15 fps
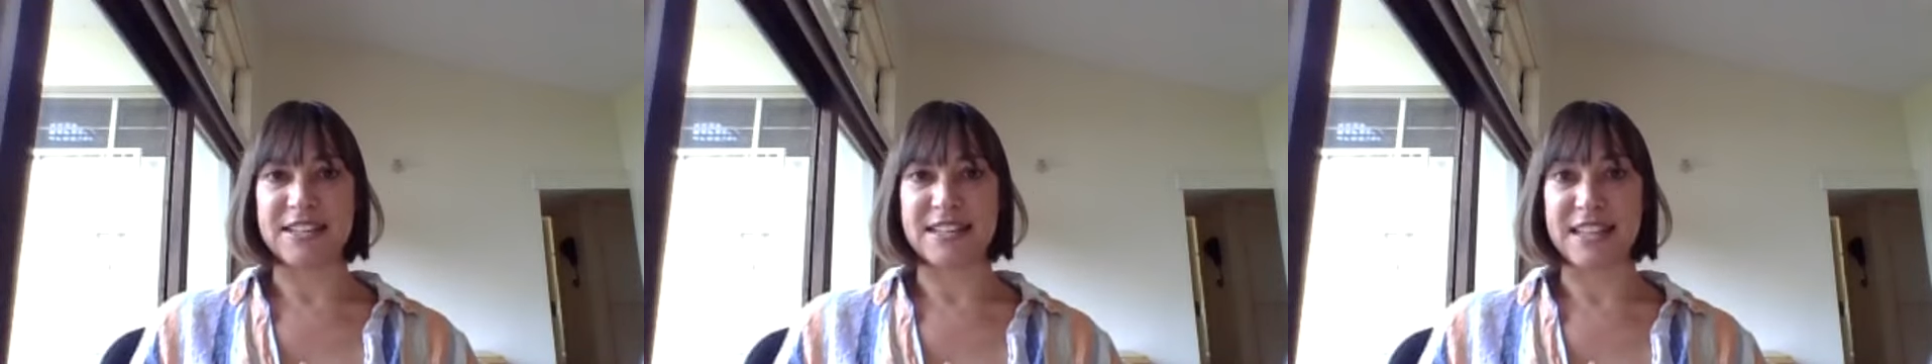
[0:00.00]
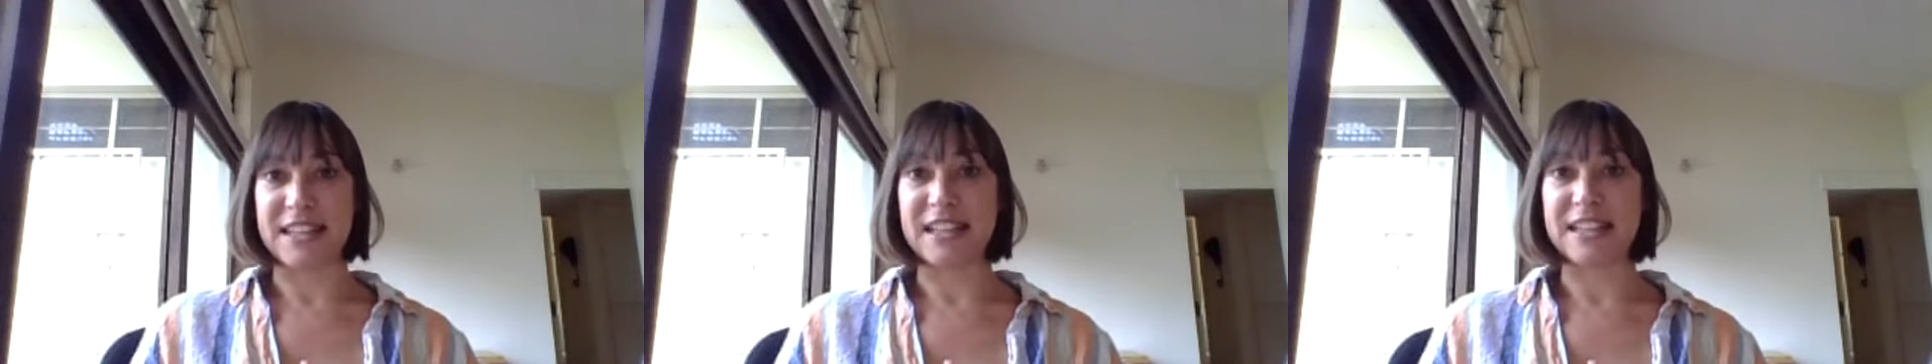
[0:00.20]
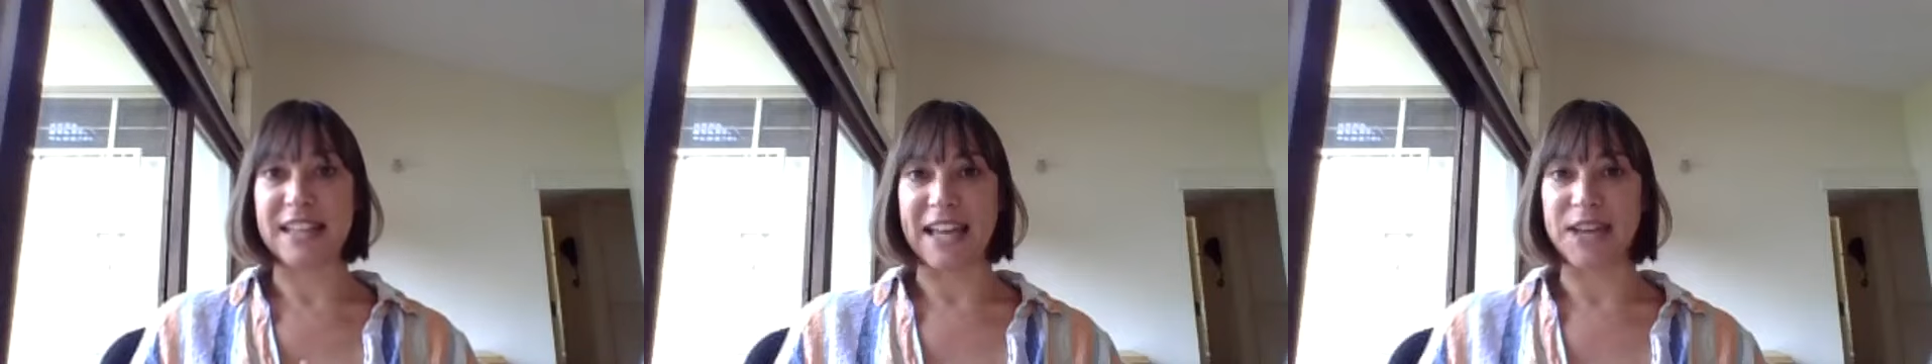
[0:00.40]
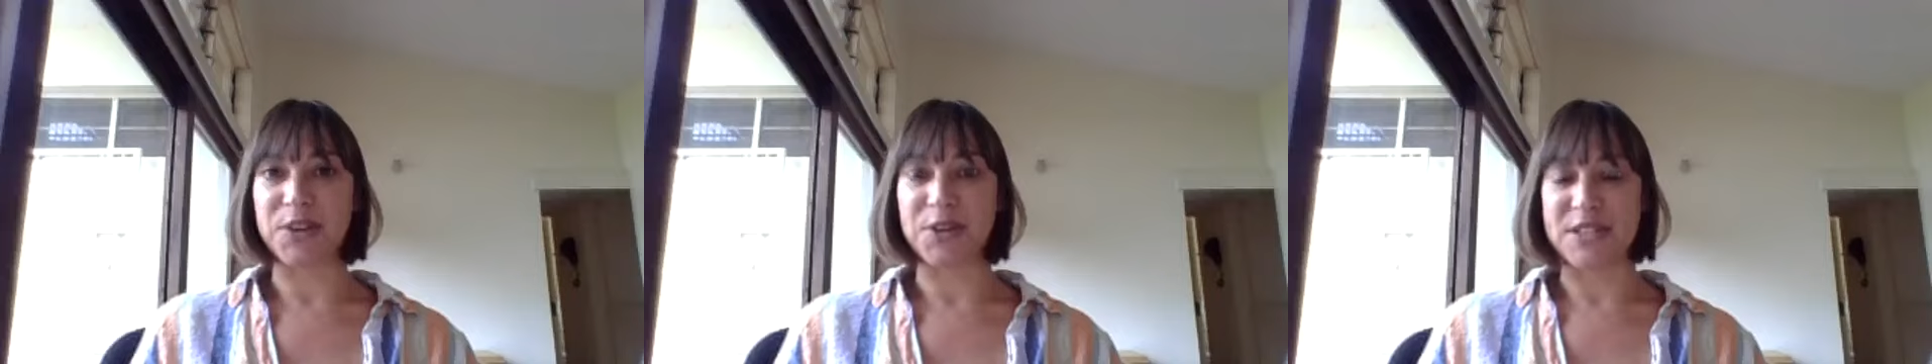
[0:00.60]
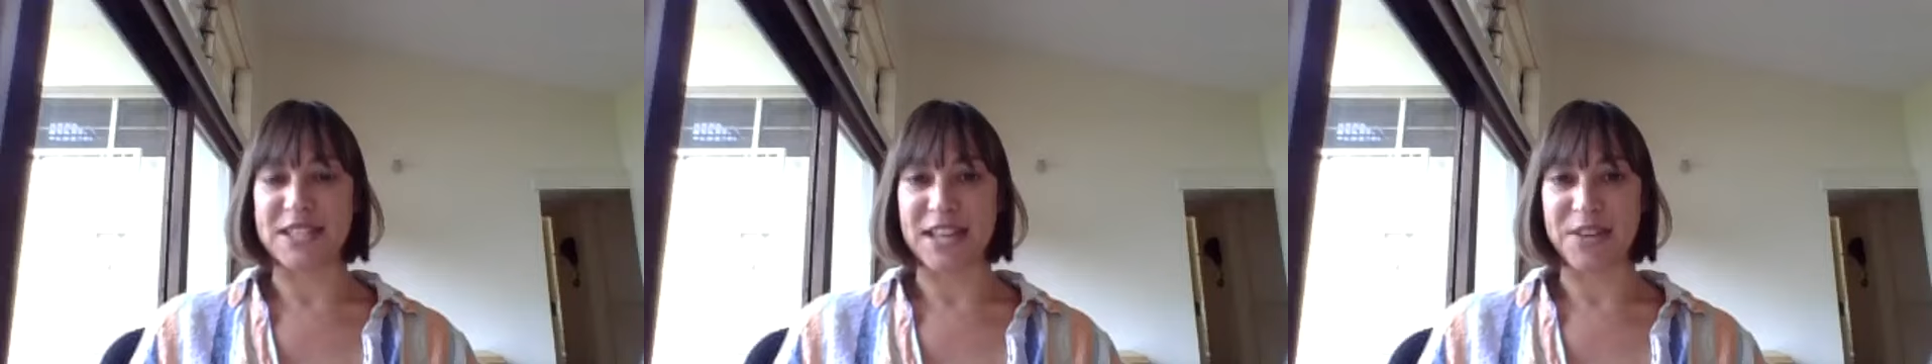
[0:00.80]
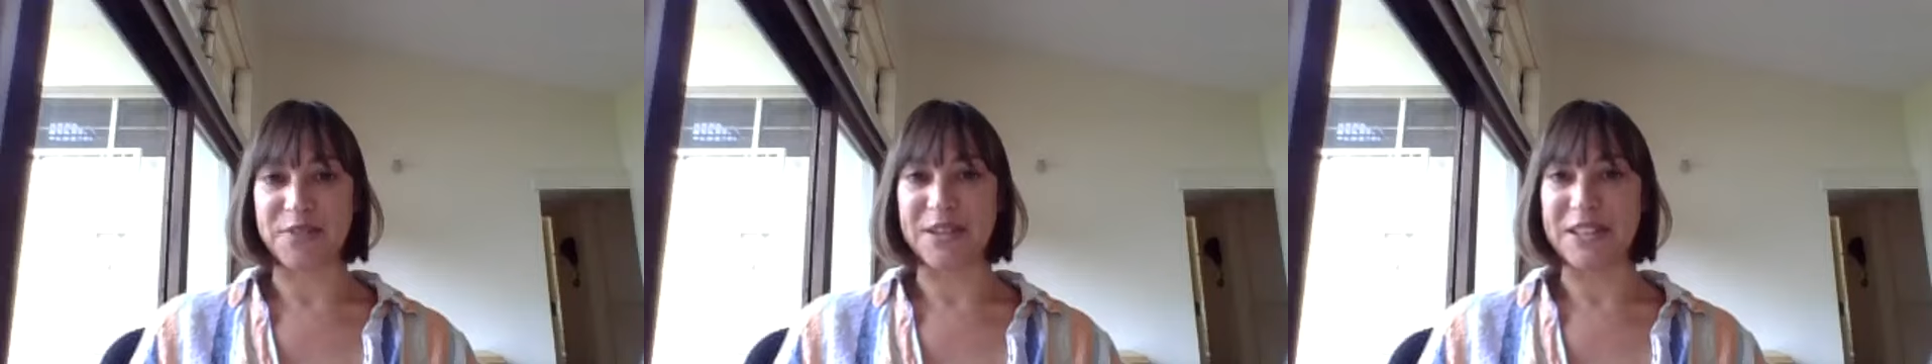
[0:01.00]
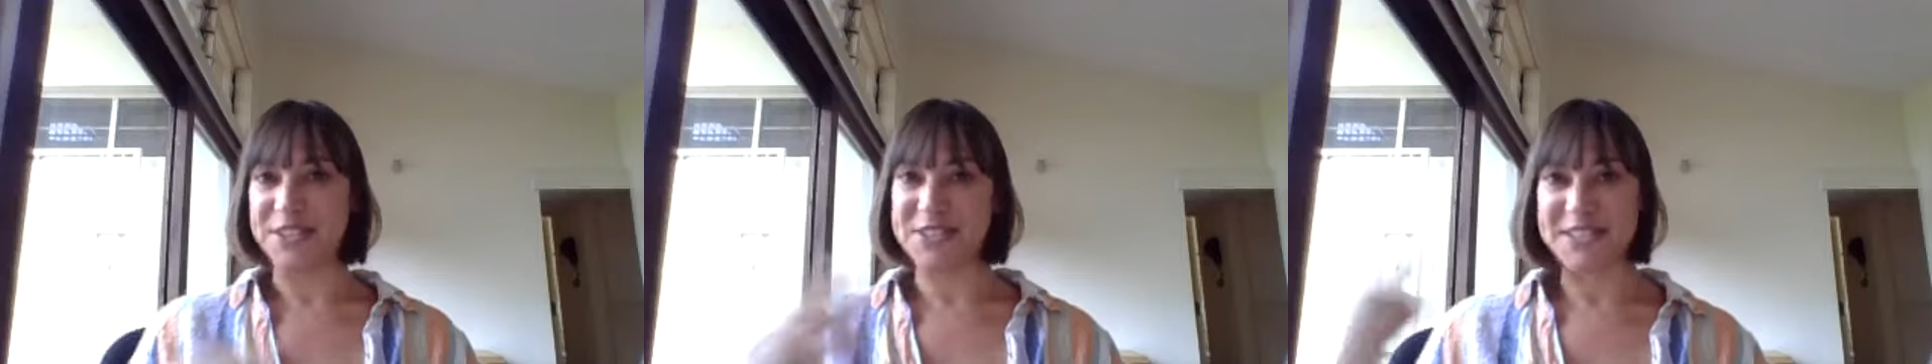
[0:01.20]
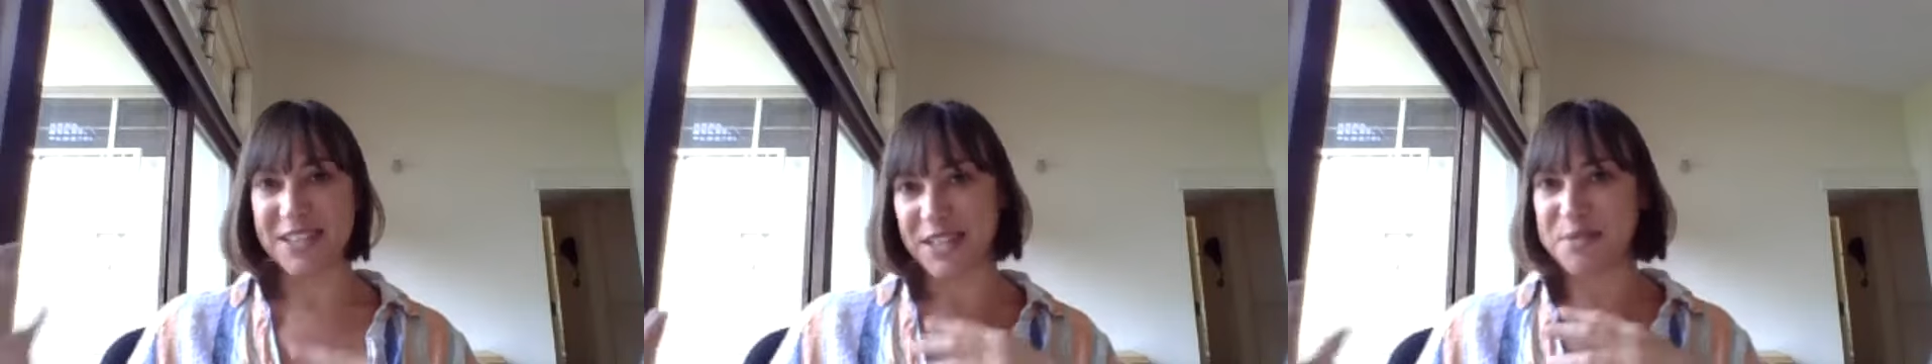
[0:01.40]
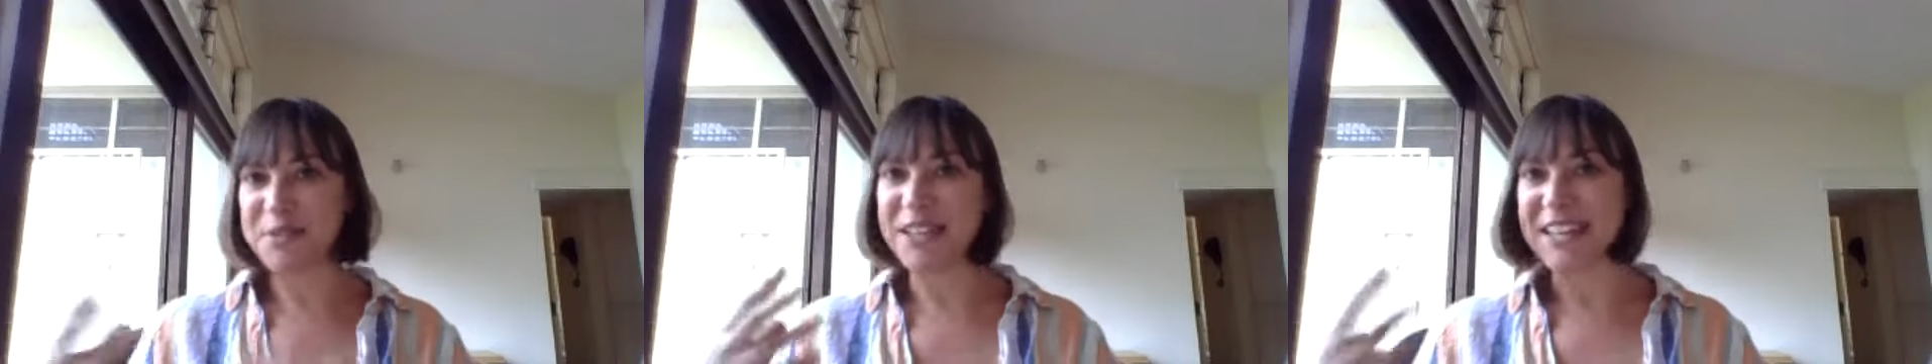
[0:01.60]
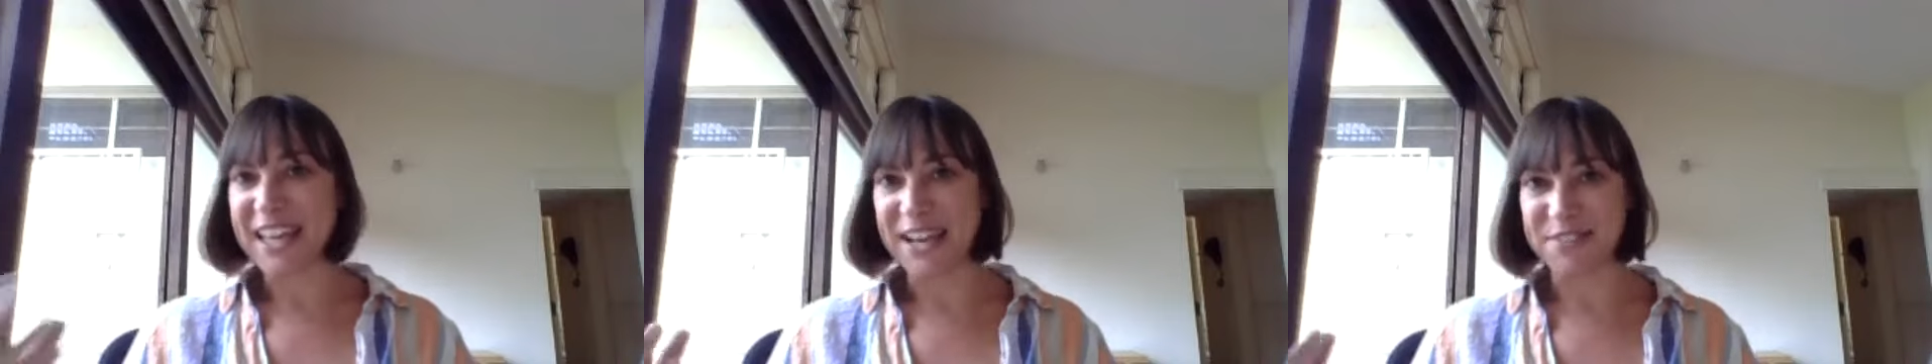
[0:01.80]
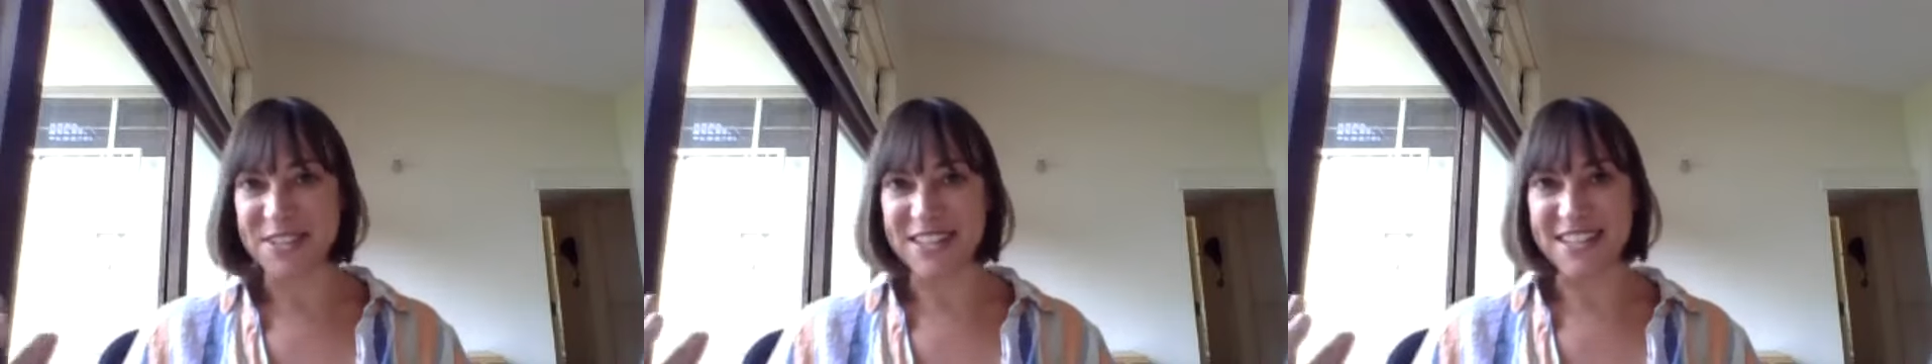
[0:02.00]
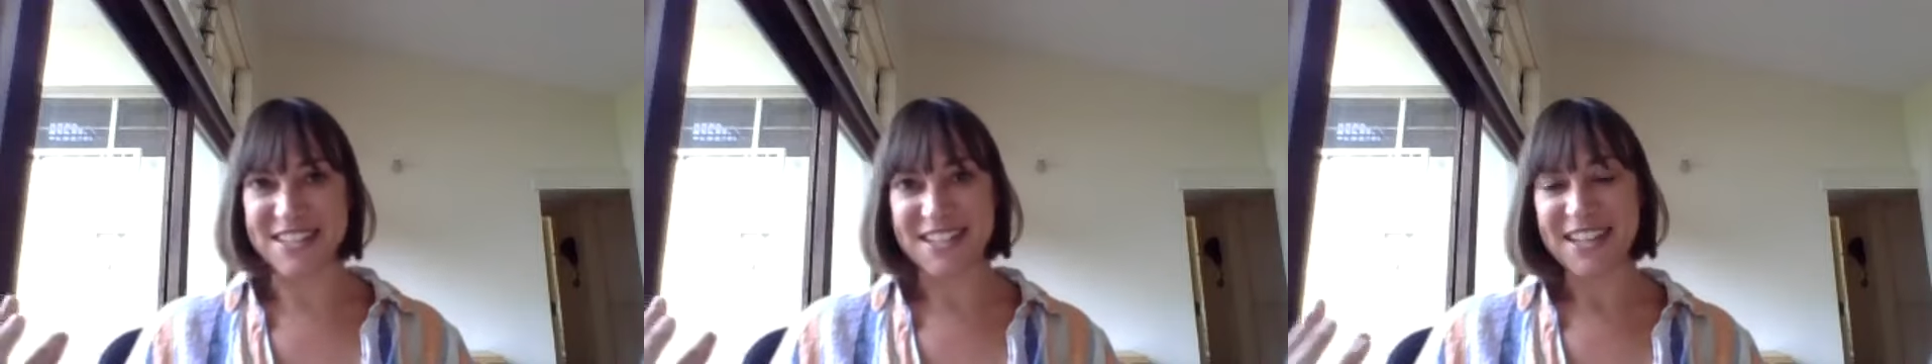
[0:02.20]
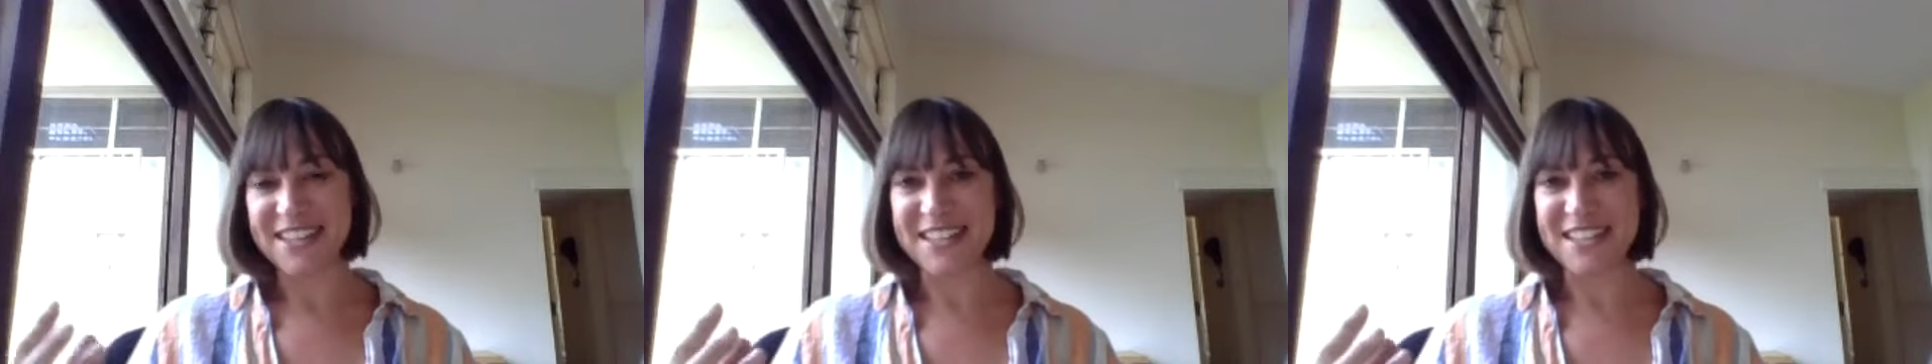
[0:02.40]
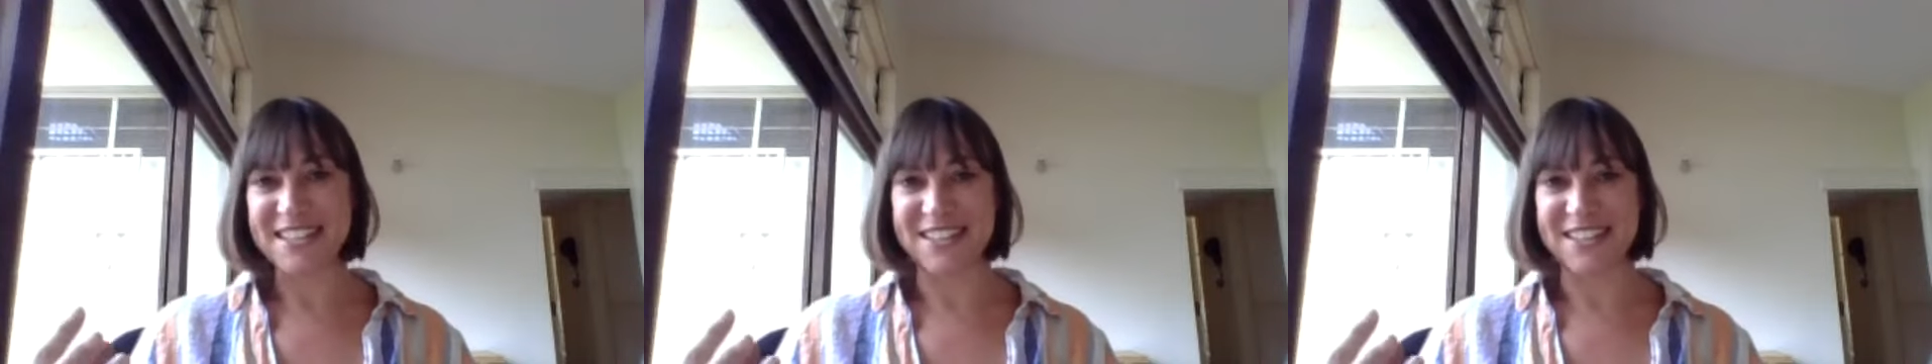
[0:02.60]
say, the language that we use to communicate with each other,